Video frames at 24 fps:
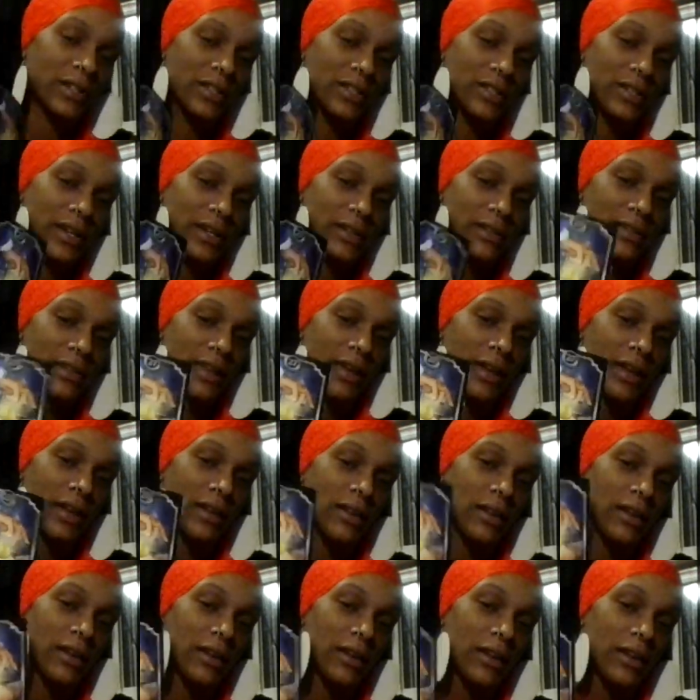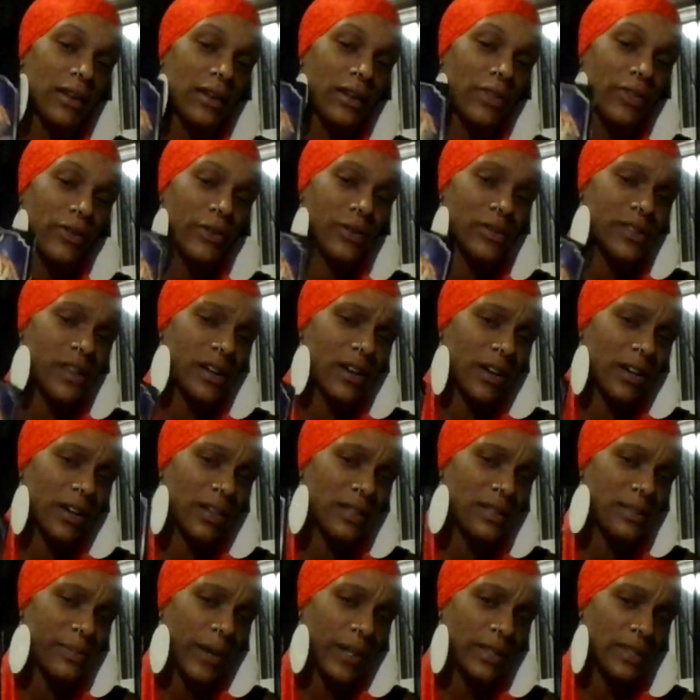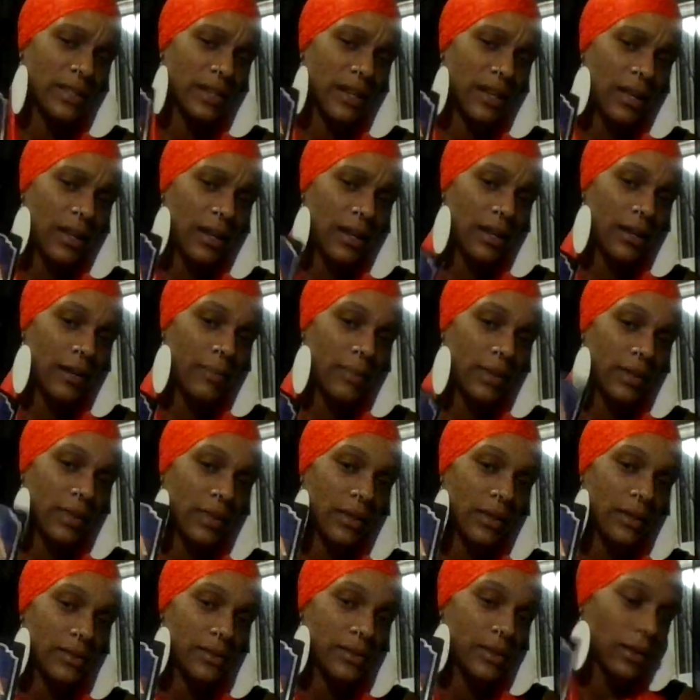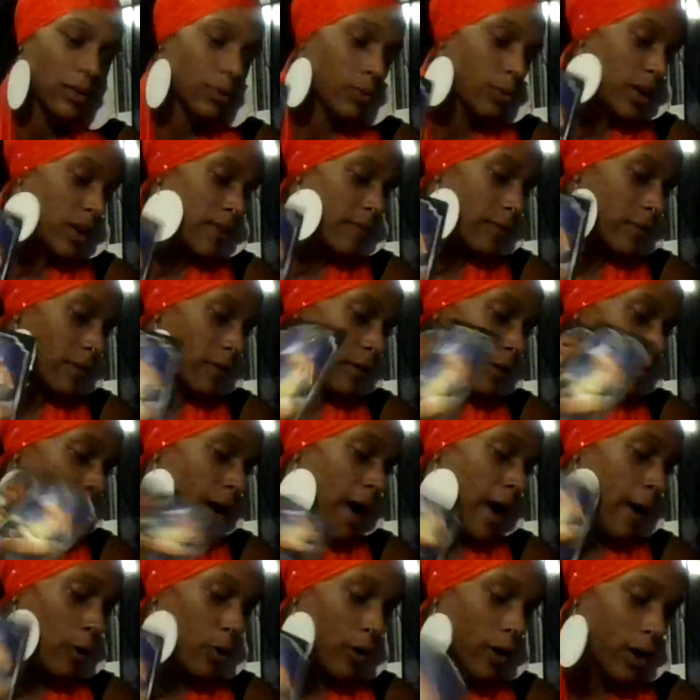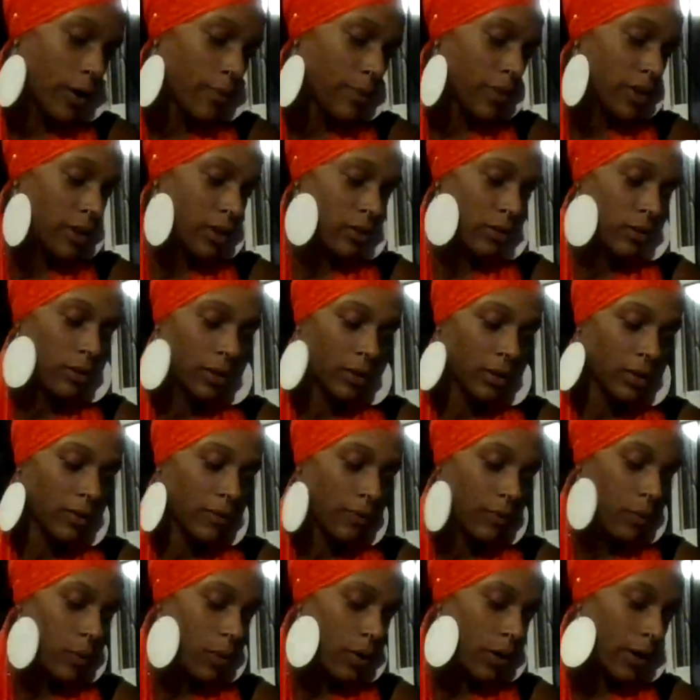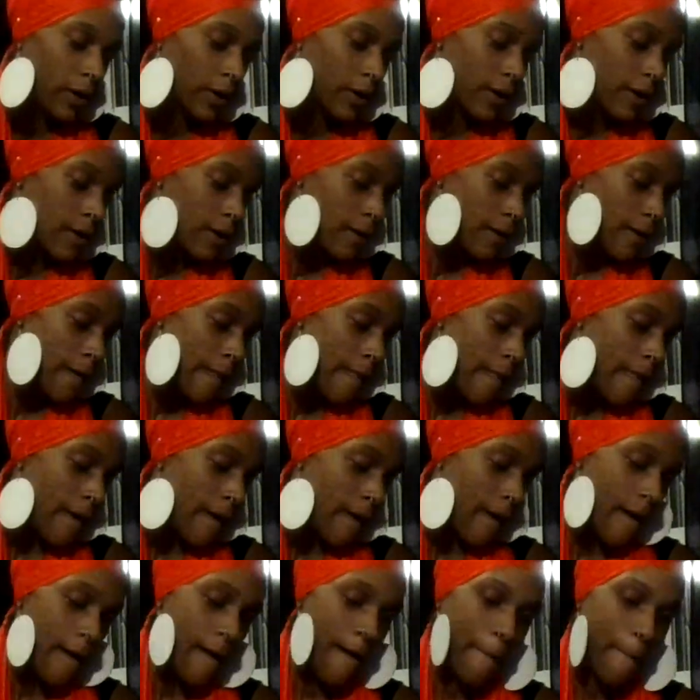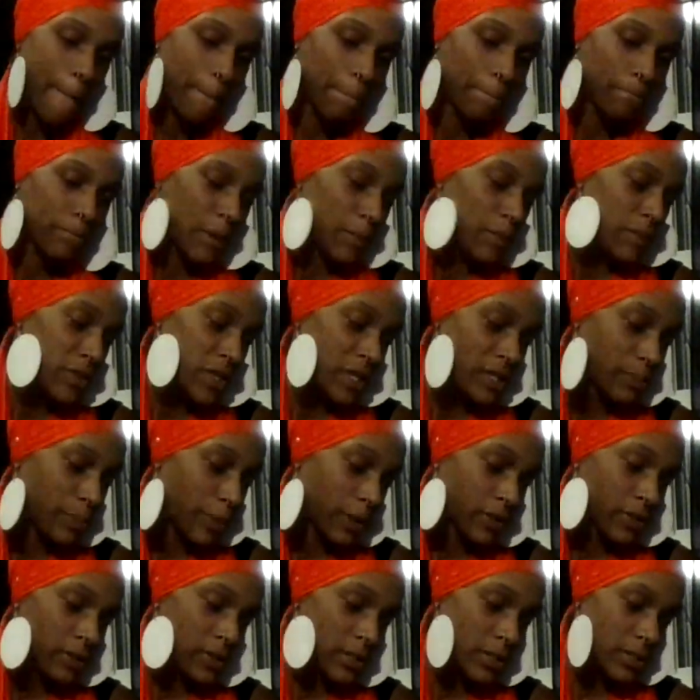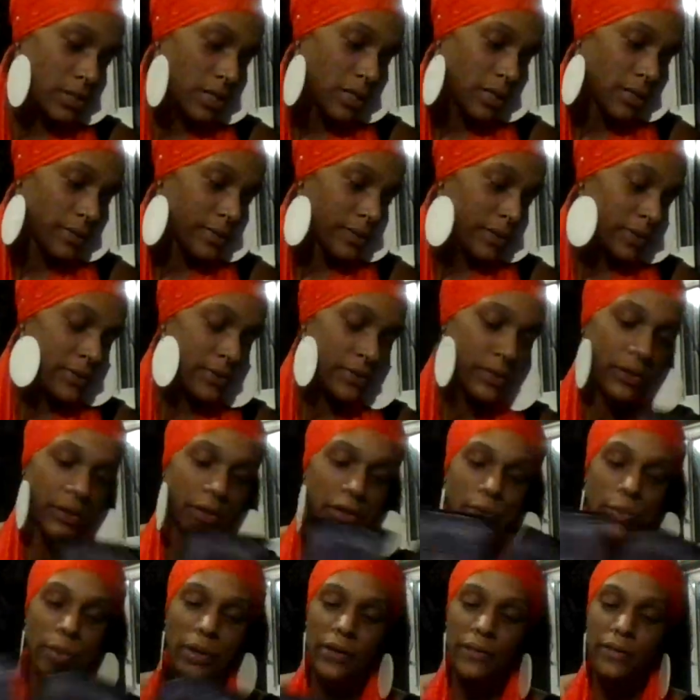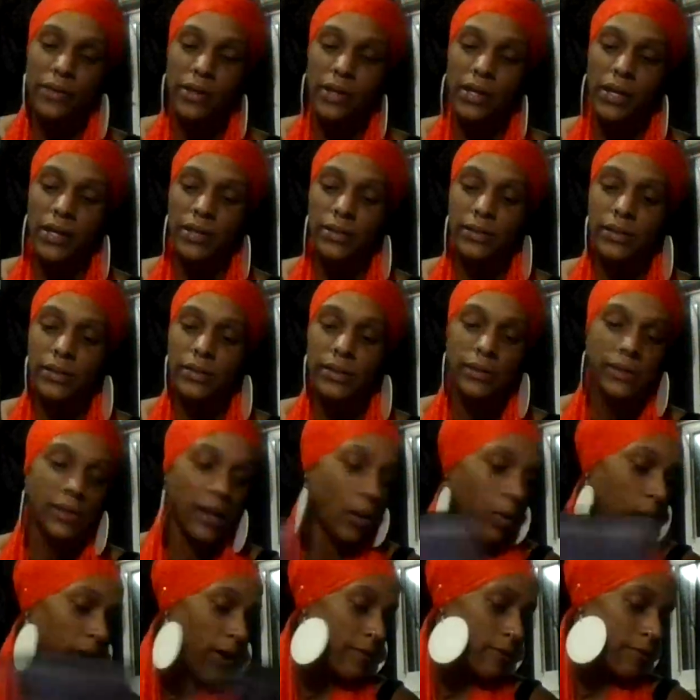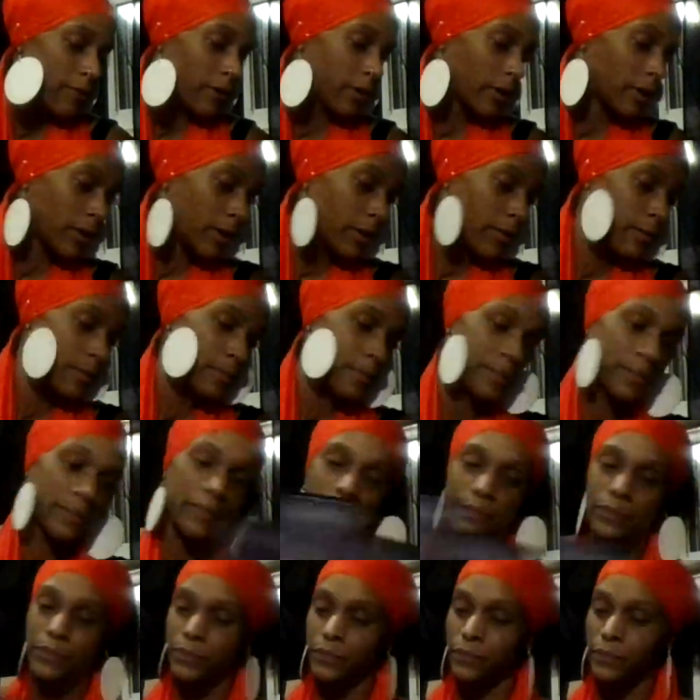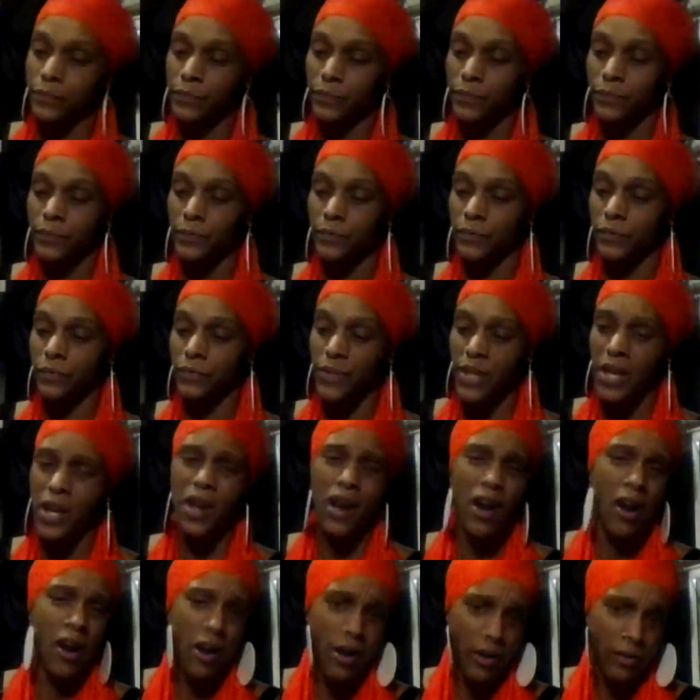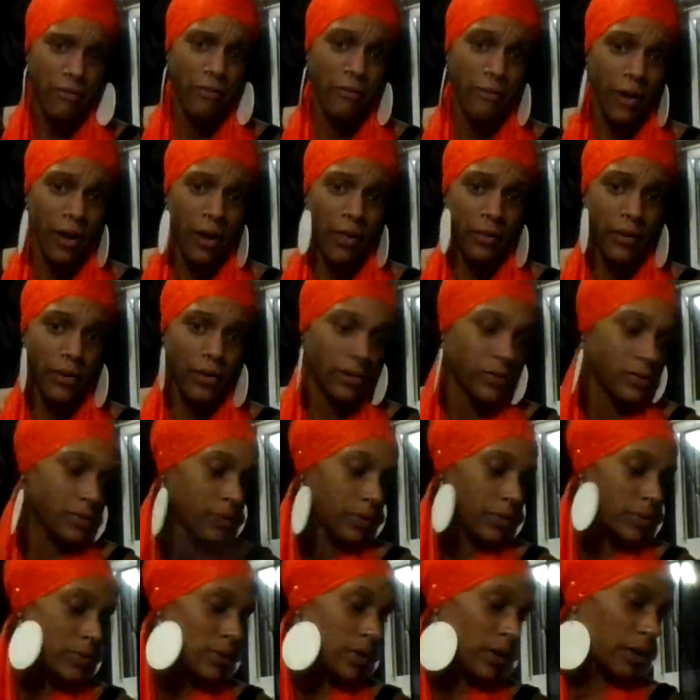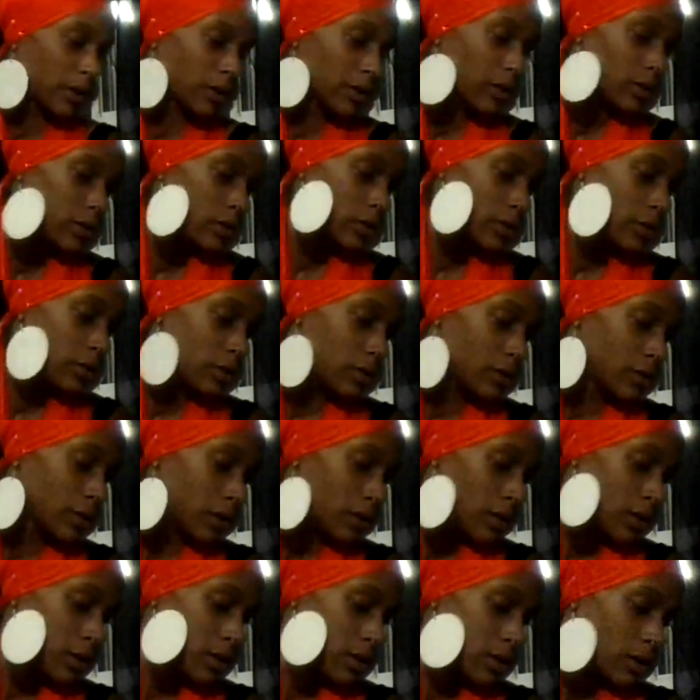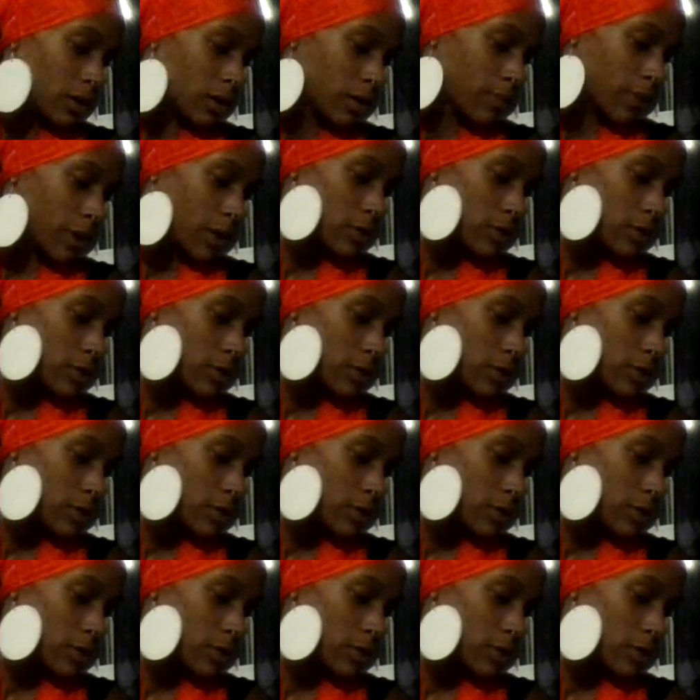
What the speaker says: test and there's an unexpected income in this. Like, whatever outcome that you're looking for, maybe this person is concerned or whatever the case is. However, they are the father, is what I was hearing. I'm not